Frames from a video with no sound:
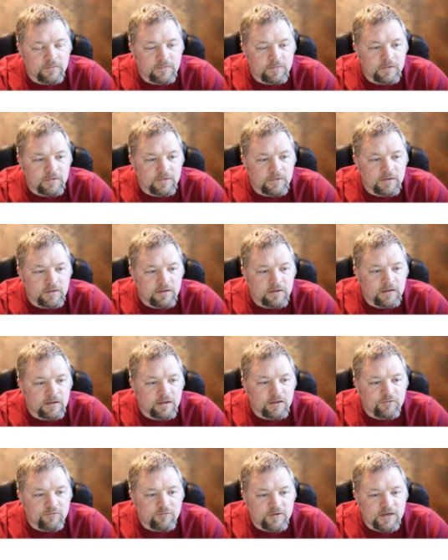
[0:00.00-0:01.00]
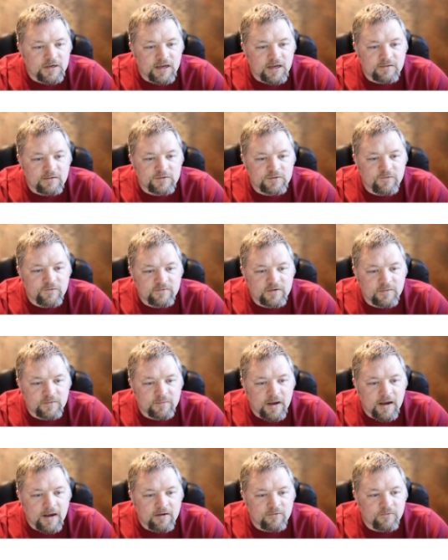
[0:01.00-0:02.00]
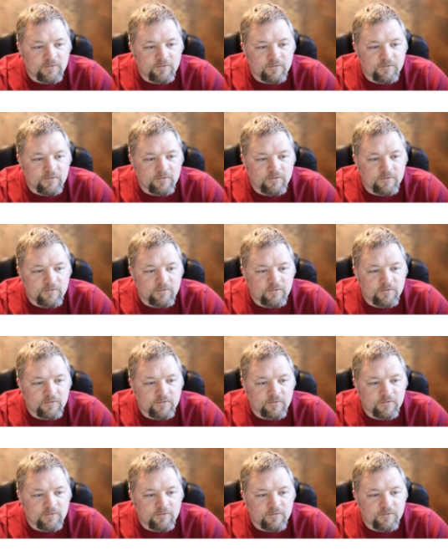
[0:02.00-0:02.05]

That is also not correct